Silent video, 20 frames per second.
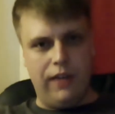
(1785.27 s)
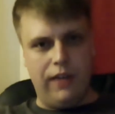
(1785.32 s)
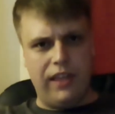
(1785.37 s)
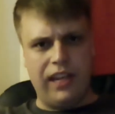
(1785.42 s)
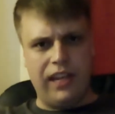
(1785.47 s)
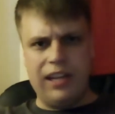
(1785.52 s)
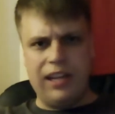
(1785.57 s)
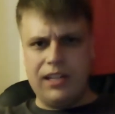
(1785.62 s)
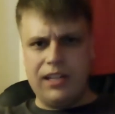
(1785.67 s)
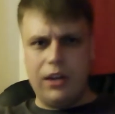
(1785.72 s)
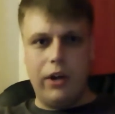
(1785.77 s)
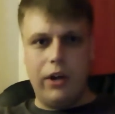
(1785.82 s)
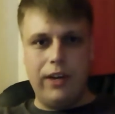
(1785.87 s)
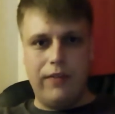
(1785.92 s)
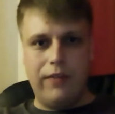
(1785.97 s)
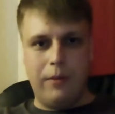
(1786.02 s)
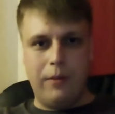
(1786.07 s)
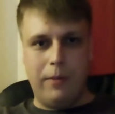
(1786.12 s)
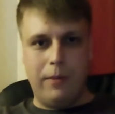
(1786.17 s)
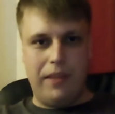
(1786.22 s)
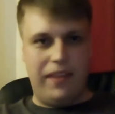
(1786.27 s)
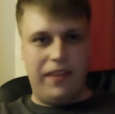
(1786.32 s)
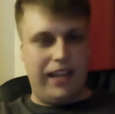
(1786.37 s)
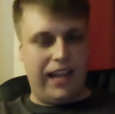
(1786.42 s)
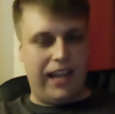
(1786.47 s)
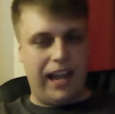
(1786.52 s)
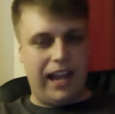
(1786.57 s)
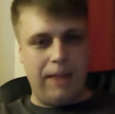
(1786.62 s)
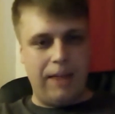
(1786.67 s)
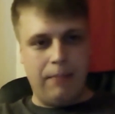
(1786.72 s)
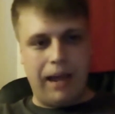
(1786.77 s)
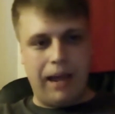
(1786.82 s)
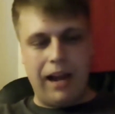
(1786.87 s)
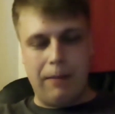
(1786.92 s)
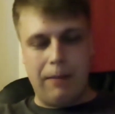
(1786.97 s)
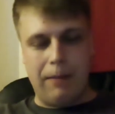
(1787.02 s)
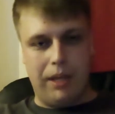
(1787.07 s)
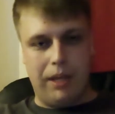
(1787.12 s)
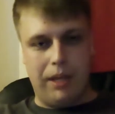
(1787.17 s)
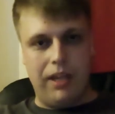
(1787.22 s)
I think it died for a bit and then came
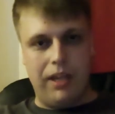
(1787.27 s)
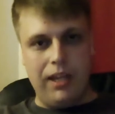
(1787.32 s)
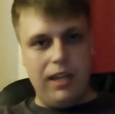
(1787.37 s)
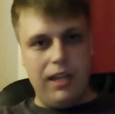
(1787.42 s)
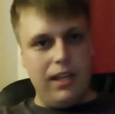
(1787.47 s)
back, but